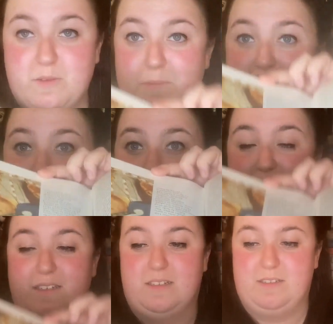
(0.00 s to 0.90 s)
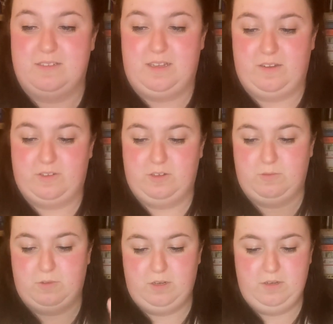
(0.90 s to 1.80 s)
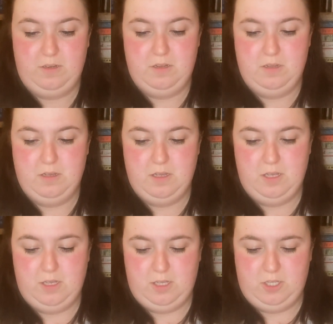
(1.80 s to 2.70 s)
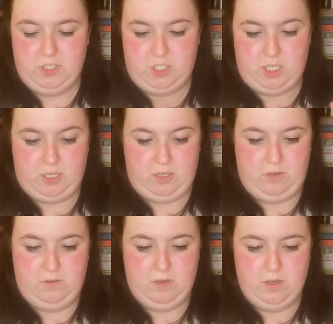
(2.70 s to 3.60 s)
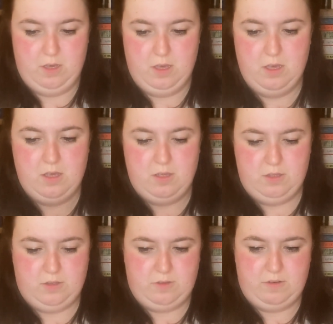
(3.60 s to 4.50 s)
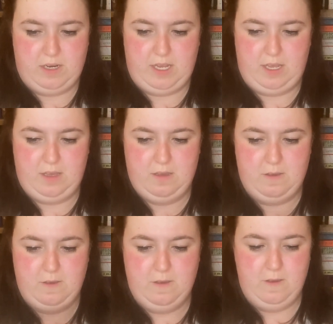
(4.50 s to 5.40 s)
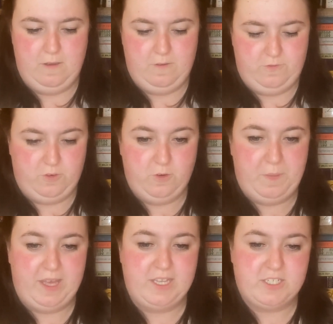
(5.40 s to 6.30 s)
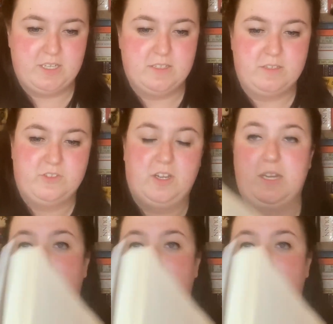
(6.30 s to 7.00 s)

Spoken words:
we're mid-sentence, and I've got one, two, three, four pages of shiny